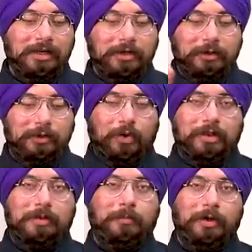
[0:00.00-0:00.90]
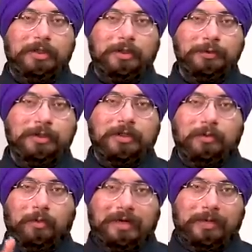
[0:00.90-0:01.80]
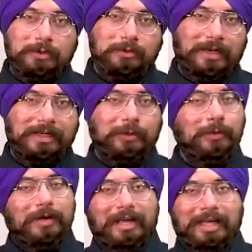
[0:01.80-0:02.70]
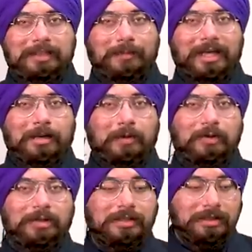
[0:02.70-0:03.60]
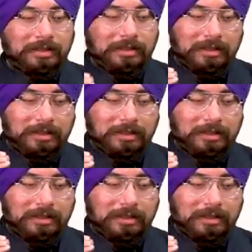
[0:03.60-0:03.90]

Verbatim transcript: You got the point of what I was trying to explain about the